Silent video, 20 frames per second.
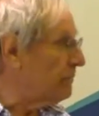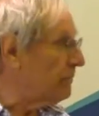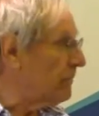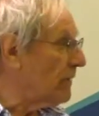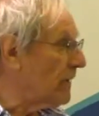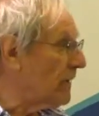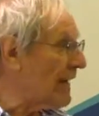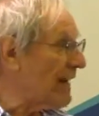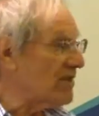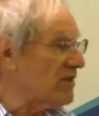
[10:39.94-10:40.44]

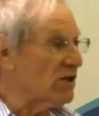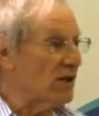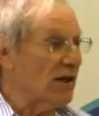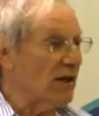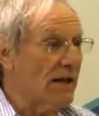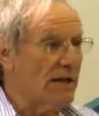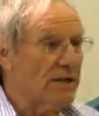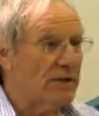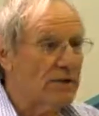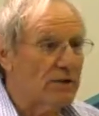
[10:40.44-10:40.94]
that's
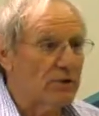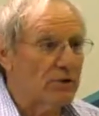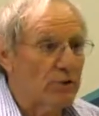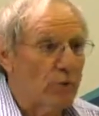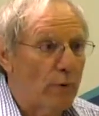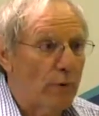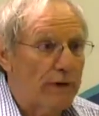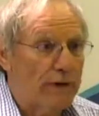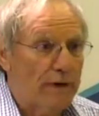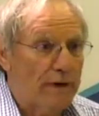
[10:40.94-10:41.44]
less than
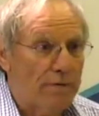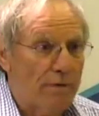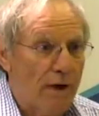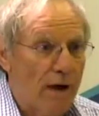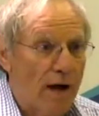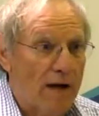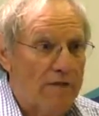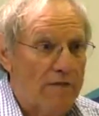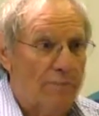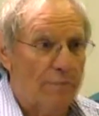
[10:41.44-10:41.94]

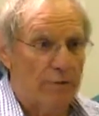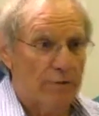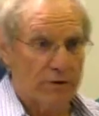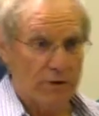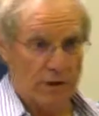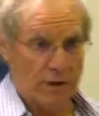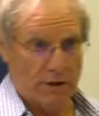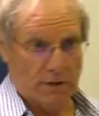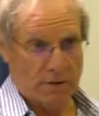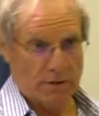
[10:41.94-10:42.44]
25%.
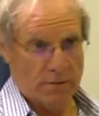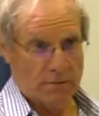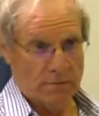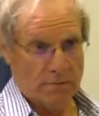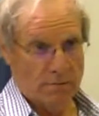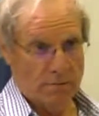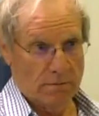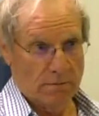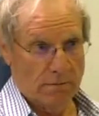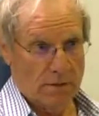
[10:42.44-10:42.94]

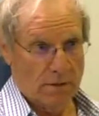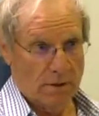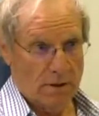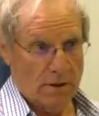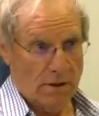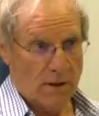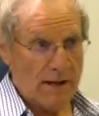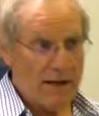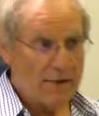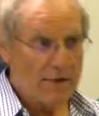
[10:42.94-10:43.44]

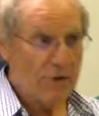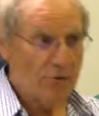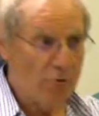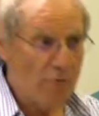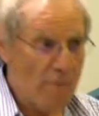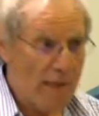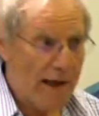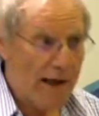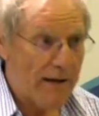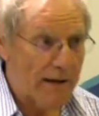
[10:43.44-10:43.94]
Now, that's
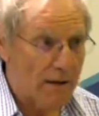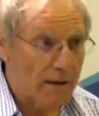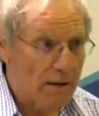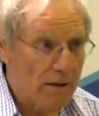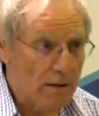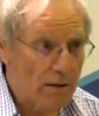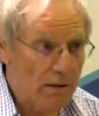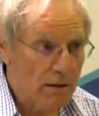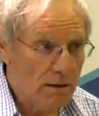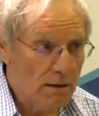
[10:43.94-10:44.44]
dramatic.
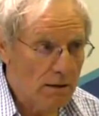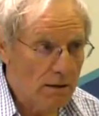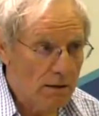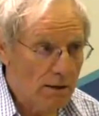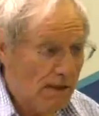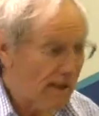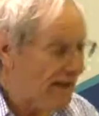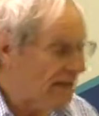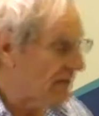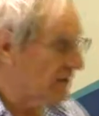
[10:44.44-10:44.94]

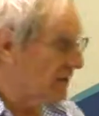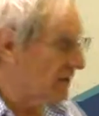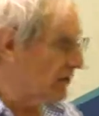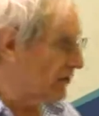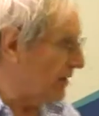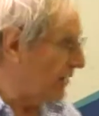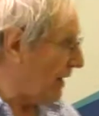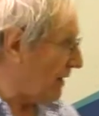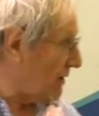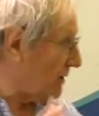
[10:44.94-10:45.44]
That
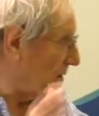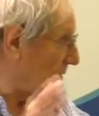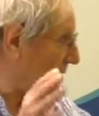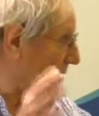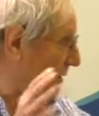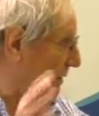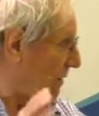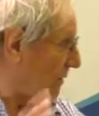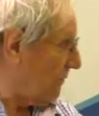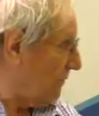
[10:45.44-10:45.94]
suggests
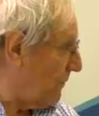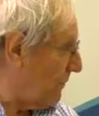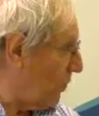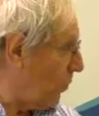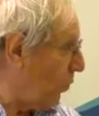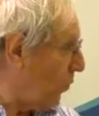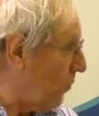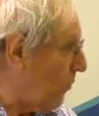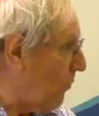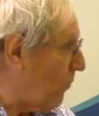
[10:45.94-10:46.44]
that the
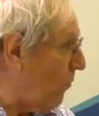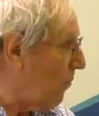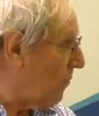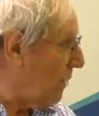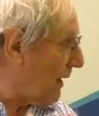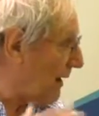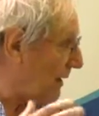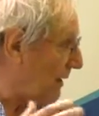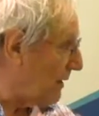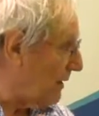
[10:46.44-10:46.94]
normal
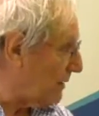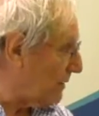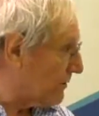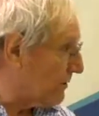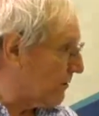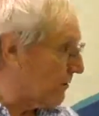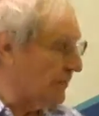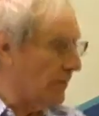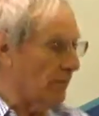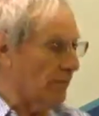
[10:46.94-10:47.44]

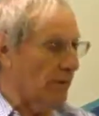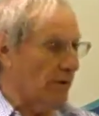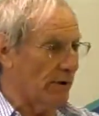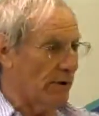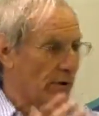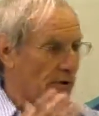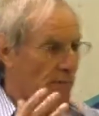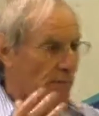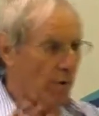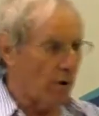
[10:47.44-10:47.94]
mechanism that
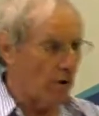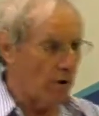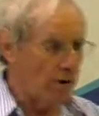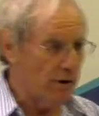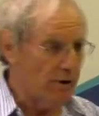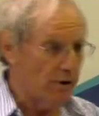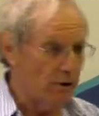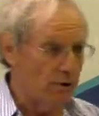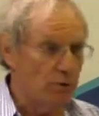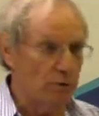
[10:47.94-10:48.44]
political
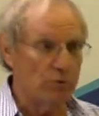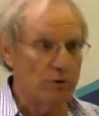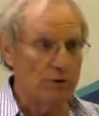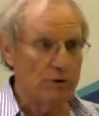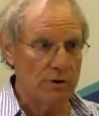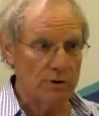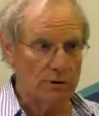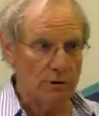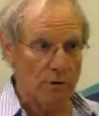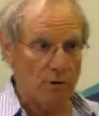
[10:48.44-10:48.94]
parties used
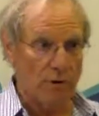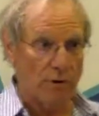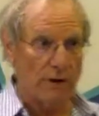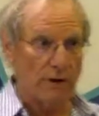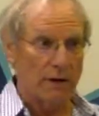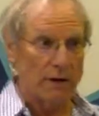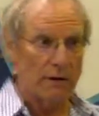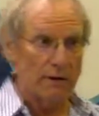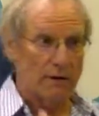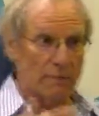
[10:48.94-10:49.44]

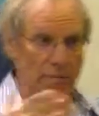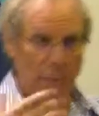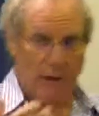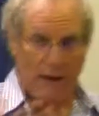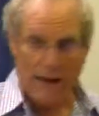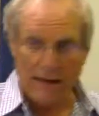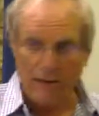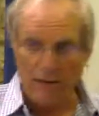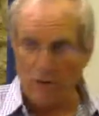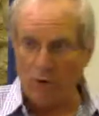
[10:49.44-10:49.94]
historically to
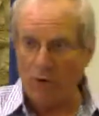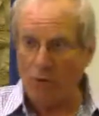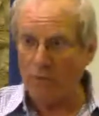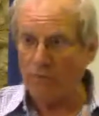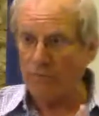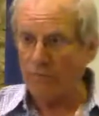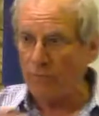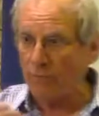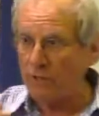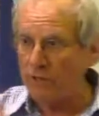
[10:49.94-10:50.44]
pass on
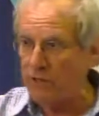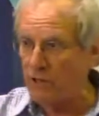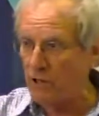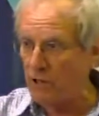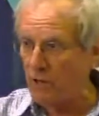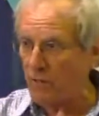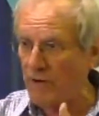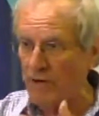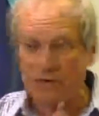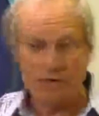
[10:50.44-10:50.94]
from one
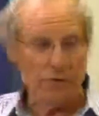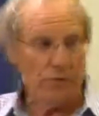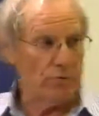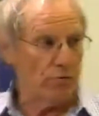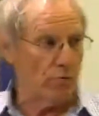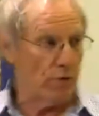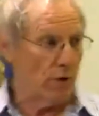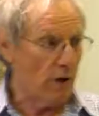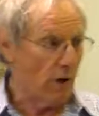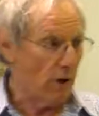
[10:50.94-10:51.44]
generation
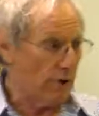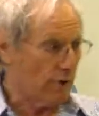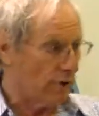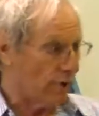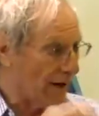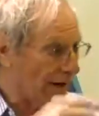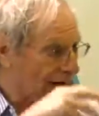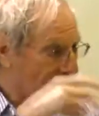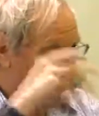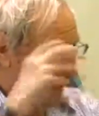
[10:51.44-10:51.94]
to another a
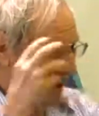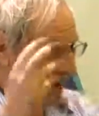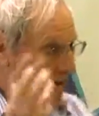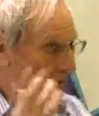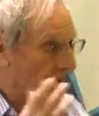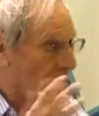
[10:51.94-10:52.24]
kind of